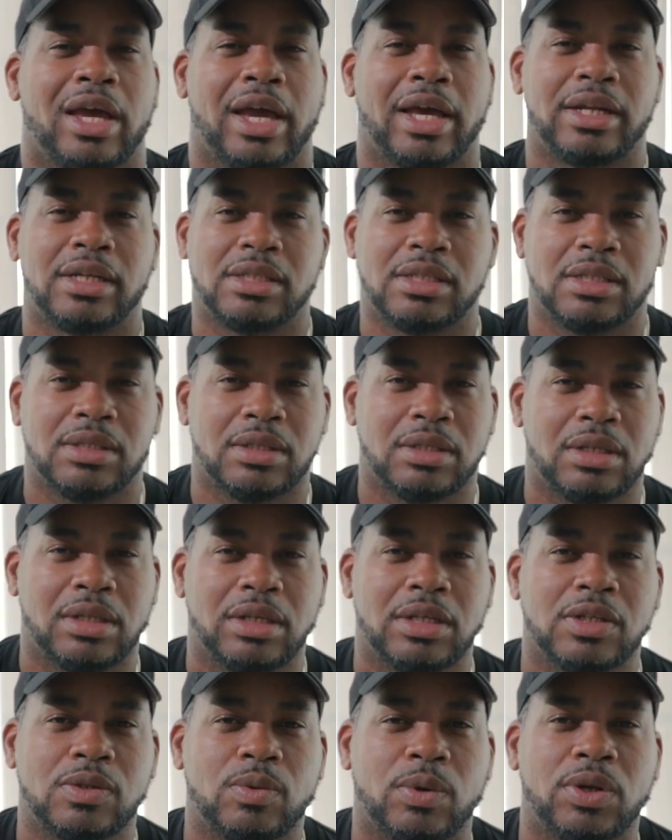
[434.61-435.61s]
And it's
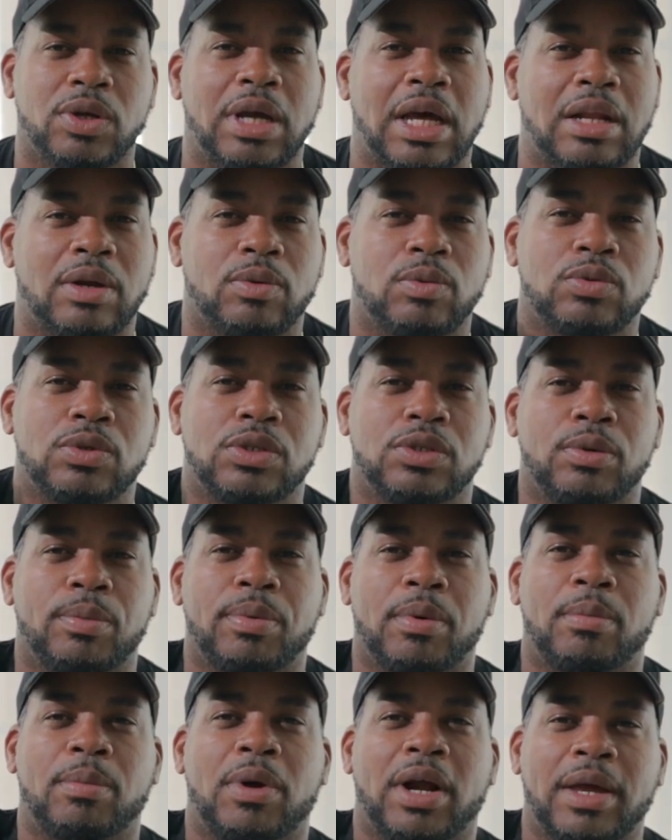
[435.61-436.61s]
things where you got a
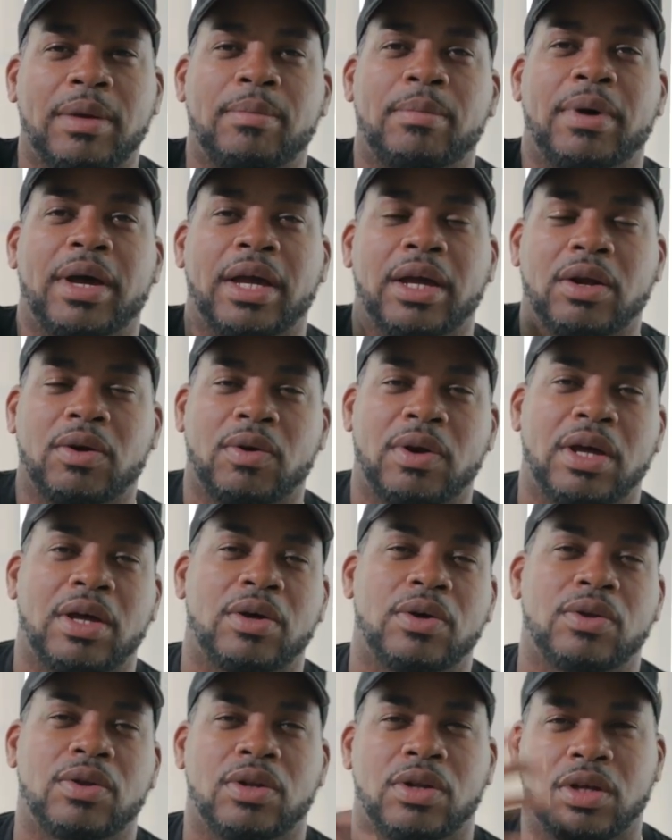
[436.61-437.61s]
super bright
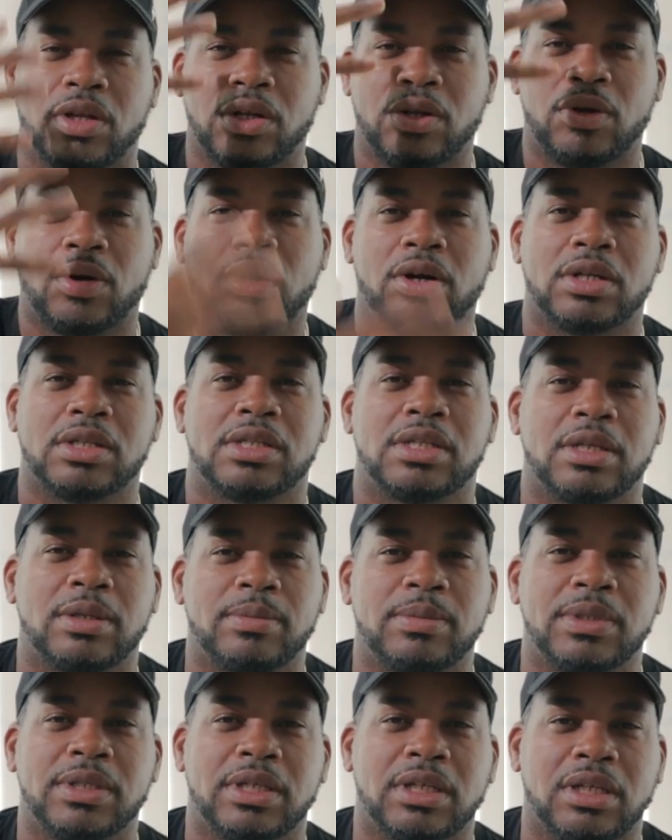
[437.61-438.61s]
background, a dark
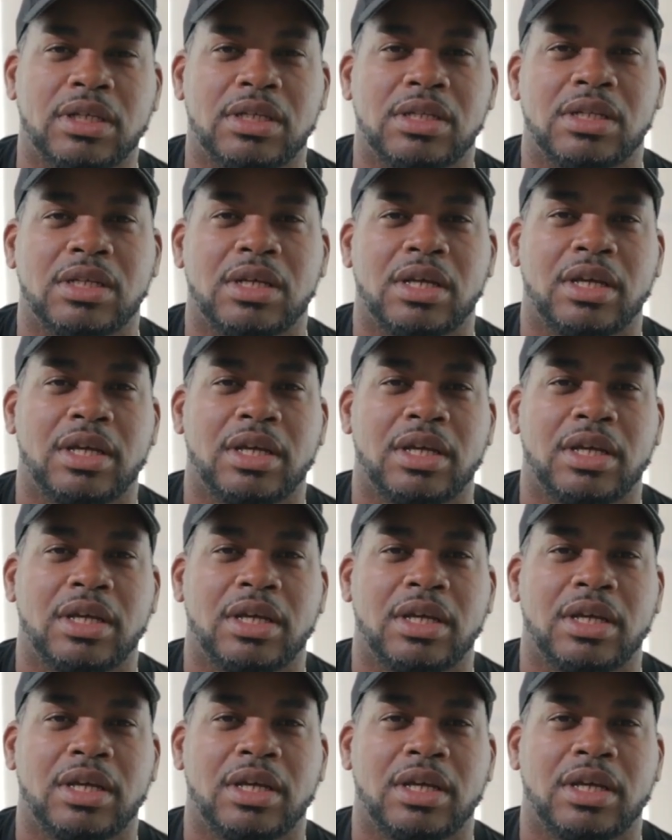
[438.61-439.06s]
subject,